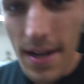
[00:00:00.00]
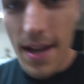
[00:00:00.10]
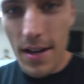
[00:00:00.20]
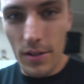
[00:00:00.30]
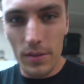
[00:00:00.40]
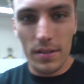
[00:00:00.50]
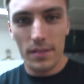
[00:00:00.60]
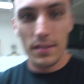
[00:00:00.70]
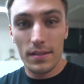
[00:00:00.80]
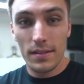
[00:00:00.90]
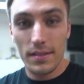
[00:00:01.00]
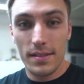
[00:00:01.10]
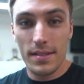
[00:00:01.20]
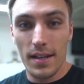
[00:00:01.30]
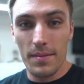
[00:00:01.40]
Now,
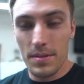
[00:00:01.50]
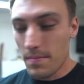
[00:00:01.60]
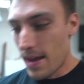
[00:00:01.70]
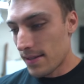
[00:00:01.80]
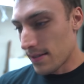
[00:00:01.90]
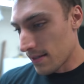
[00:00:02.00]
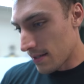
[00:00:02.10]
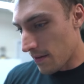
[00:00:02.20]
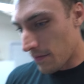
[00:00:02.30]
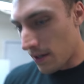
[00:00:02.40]
it's time to mask this stuff